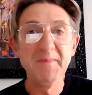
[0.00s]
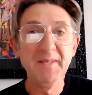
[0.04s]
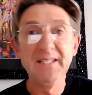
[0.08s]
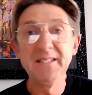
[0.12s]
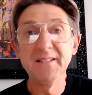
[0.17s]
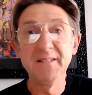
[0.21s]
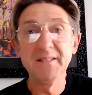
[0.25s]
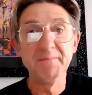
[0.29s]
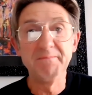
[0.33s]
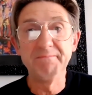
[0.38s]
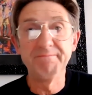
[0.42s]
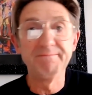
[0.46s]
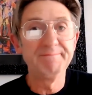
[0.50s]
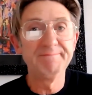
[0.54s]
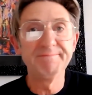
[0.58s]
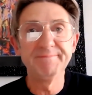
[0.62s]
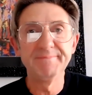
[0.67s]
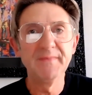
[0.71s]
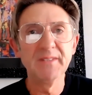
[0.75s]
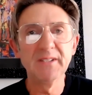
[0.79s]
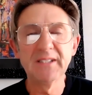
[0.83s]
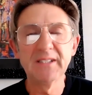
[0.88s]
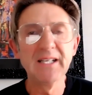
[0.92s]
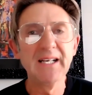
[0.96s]
in a
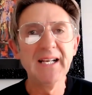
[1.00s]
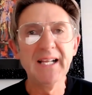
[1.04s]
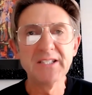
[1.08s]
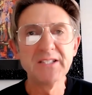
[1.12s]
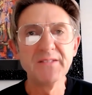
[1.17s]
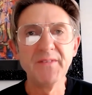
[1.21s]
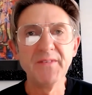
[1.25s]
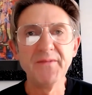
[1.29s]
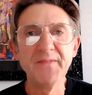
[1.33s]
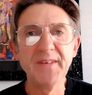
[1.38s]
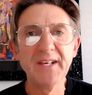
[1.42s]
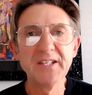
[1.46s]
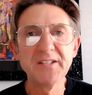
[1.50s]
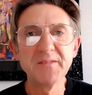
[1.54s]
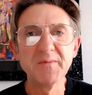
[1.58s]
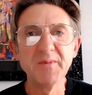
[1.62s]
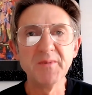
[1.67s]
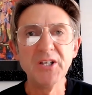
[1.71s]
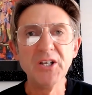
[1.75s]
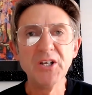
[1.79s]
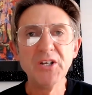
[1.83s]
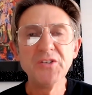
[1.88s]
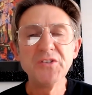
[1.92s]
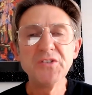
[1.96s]
collective
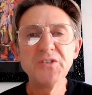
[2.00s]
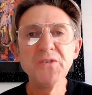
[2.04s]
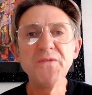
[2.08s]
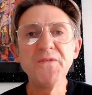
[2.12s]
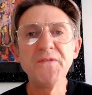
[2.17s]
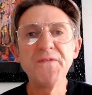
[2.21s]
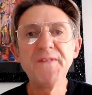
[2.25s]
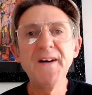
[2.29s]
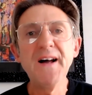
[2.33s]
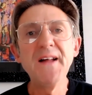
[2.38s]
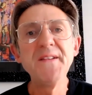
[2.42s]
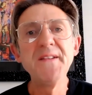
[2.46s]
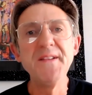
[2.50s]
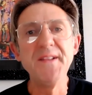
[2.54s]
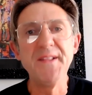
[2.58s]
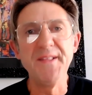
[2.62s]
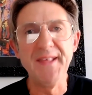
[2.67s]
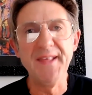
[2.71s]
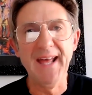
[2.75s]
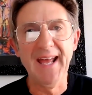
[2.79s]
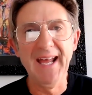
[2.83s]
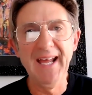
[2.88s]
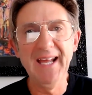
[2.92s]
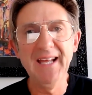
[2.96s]
investment to fund
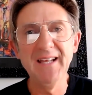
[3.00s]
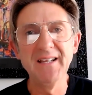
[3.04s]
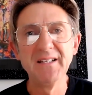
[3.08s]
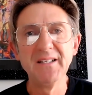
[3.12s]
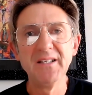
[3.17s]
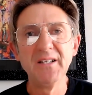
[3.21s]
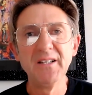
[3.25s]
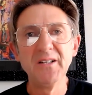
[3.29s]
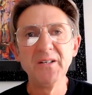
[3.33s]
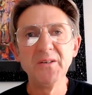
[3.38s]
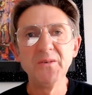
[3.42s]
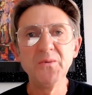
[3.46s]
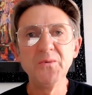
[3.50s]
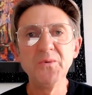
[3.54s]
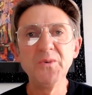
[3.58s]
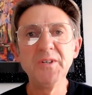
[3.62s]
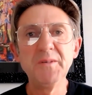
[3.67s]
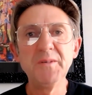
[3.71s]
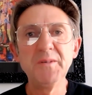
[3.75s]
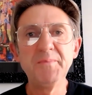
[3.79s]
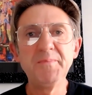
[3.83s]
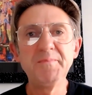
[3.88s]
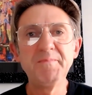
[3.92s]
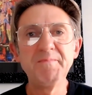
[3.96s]
that,
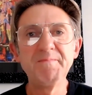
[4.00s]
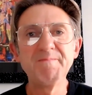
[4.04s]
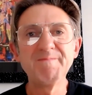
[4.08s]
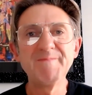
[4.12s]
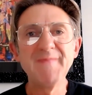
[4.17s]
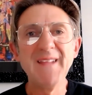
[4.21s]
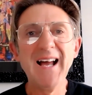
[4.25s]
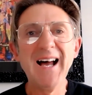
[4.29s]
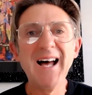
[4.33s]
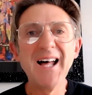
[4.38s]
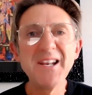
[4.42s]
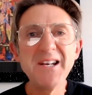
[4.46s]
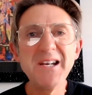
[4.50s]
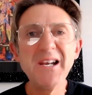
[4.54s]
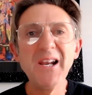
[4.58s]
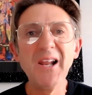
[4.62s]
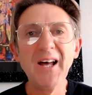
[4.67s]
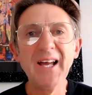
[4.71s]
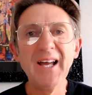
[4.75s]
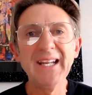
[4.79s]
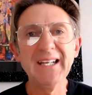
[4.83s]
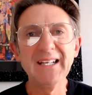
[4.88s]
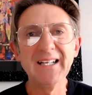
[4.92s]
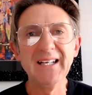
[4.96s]
would
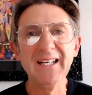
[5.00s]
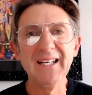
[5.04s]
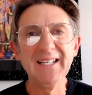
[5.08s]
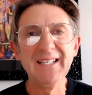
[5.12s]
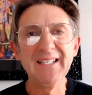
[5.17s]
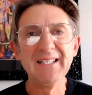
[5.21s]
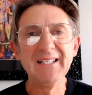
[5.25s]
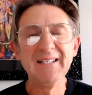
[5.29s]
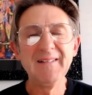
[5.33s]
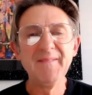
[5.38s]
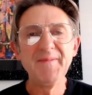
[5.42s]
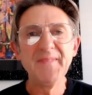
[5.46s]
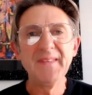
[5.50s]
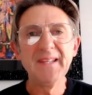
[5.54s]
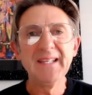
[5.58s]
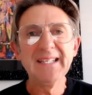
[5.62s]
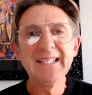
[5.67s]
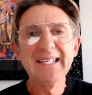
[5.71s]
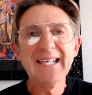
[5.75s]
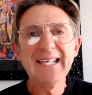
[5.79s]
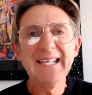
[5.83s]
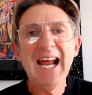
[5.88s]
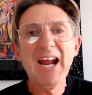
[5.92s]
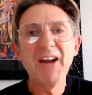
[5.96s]
unlikely
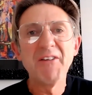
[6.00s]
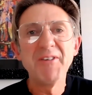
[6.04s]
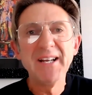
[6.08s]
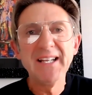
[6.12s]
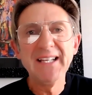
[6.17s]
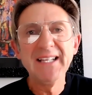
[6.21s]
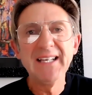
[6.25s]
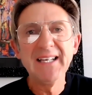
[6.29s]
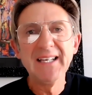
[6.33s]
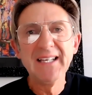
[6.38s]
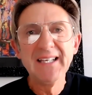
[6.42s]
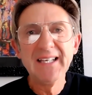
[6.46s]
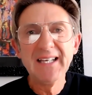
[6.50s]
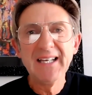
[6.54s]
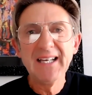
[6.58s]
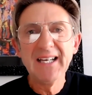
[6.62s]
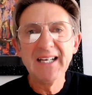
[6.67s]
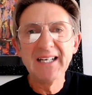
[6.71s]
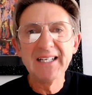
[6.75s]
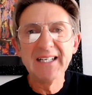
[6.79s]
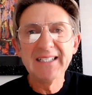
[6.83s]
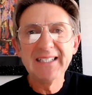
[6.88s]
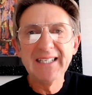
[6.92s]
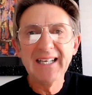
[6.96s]
carry
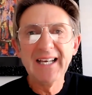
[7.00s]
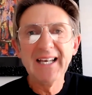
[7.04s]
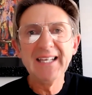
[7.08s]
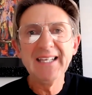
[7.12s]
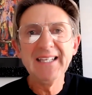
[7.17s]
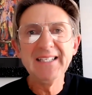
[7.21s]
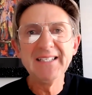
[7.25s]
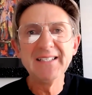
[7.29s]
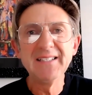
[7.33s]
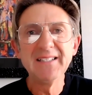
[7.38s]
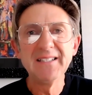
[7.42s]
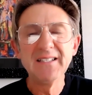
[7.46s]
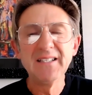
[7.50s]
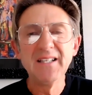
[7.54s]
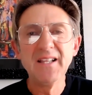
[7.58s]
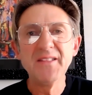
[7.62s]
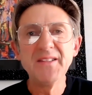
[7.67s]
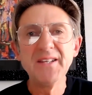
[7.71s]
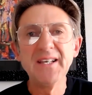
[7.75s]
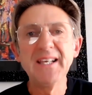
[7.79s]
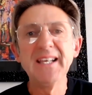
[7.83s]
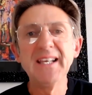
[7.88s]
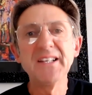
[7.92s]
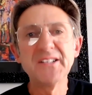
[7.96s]
a gain
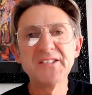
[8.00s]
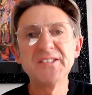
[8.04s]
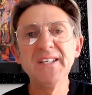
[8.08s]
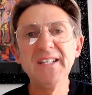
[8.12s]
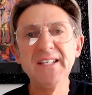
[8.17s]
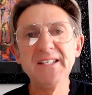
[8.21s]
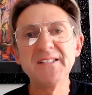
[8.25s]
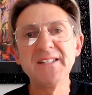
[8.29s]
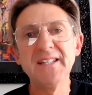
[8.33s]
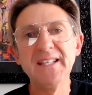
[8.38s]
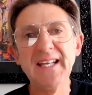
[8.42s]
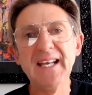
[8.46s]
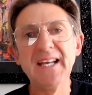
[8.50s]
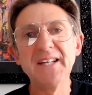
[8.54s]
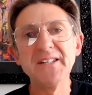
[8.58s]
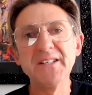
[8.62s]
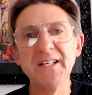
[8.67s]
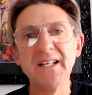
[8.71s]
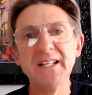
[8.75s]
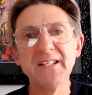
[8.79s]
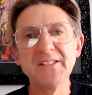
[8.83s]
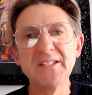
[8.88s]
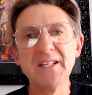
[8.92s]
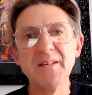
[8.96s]
that exceeds the
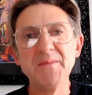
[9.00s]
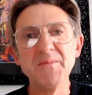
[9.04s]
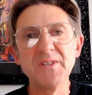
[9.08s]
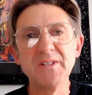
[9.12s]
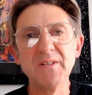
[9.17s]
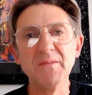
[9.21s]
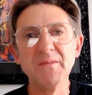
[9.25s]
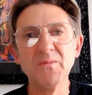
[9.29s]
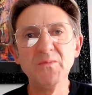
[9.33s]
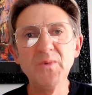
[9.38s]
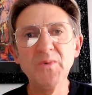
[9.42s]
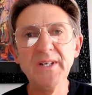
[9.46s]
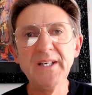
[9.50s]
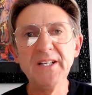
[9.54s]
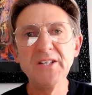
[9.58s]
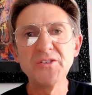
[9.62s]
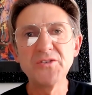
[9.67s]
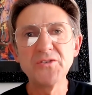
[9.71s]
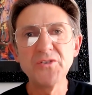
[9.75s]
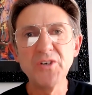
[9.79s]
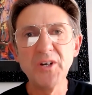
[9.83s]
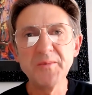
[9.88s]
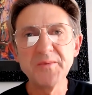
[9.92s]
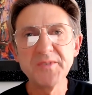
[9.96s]
annual exemption. When it
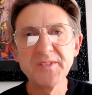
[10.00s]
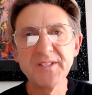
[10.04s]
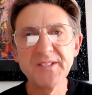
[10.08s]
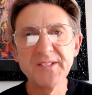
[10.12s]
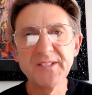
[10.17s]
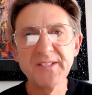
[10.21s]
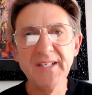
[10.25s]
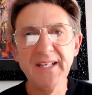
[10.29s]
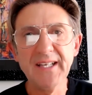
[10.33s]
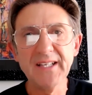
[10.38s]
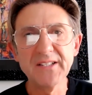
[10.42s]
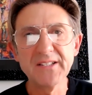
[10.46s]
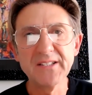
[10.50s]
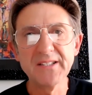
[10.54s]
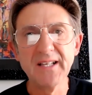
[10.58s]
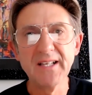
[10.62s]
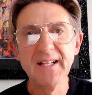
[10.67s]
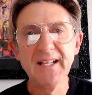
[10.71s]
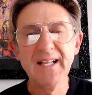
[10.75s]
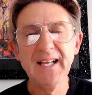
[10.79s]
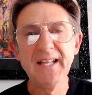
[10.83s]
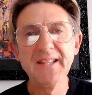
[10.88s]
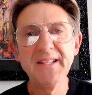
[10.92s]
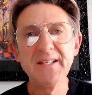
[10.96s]
drops to 6
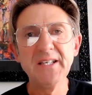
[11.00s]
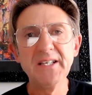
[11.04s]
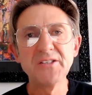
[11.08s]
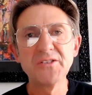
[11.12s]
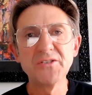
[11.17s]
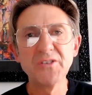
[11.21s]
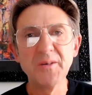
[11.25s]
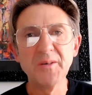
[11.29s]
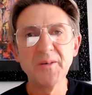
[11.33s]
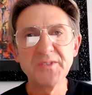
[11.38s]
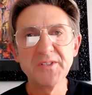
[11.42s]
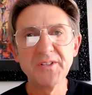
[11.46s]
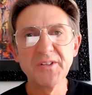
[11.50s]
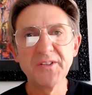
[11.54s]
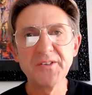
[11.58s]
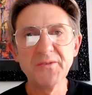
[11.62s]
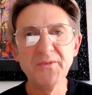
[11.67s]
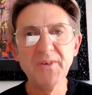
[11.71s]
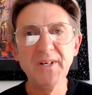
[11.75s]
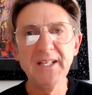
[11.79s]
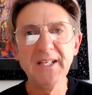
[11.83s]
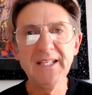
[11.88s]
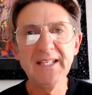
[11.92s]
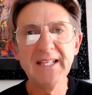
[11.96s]
and then it drops to
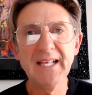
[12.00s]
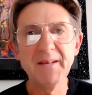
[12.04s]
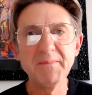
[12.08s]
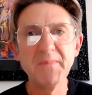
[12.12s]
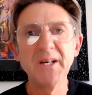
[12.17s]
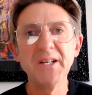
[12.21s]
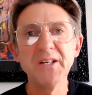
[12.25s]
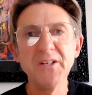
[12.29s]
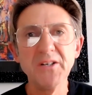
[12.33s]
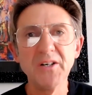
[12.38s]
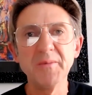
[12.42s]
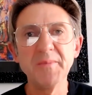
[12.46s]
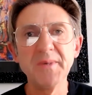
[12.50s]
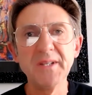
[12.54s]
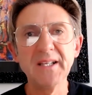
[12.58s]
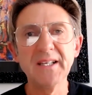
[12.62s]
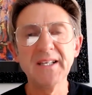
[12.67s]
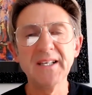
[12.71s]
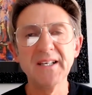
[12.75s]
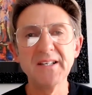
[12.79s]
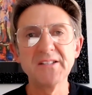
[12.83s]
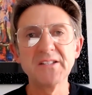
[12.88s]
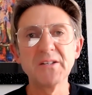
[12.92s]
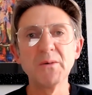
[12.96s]
3, that might not be the
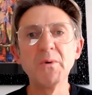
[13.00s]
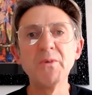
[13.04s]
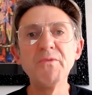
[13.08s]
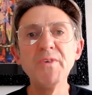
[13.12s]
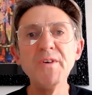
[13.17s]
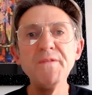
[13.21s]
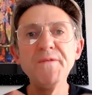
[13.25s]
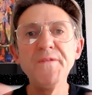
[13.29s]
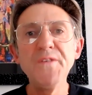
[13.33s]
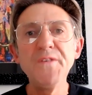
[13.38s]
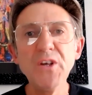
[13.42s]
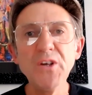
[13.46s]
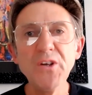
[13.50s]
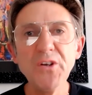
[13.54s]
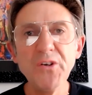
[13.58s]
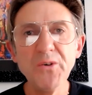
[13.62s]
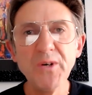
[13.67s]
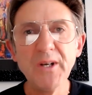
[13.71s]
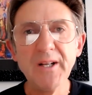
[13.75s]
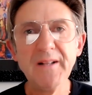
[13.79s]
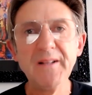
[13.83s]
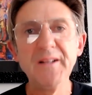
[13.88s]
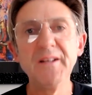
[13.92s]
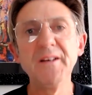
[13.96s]
case. So a
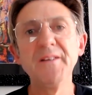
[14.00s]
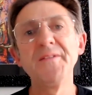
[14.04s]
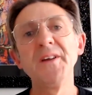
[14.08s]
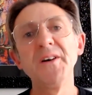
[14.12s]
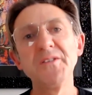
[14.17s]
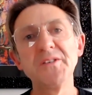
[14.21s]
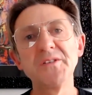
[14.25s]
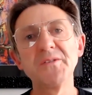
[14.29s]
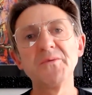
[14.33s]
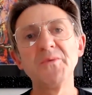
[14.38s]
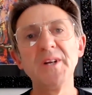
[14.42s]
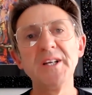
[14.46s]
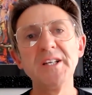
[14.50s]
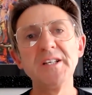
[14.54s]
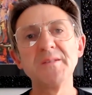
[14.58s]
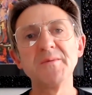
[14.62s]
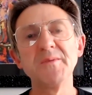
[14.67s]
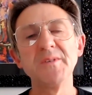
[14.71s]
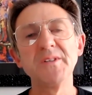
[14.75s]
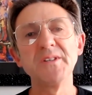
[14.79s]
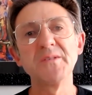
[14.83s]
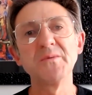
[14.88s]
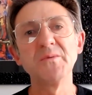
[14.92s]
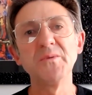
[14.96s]
review of those
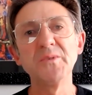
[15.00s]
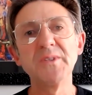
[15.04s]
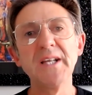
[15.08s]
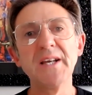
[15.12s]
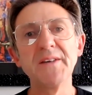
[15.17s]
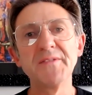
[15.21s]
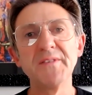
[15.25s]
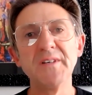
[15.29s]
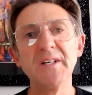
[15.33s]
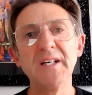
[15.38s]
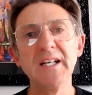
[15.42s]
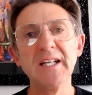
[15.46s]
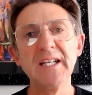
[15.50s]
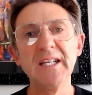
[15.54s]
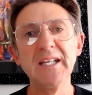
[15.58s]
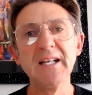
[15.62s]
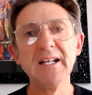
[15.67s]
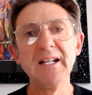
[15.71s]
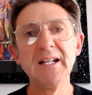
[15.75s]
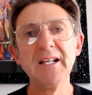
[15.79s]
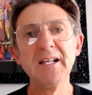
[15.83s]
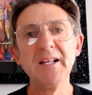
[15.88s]
arrangements will definitely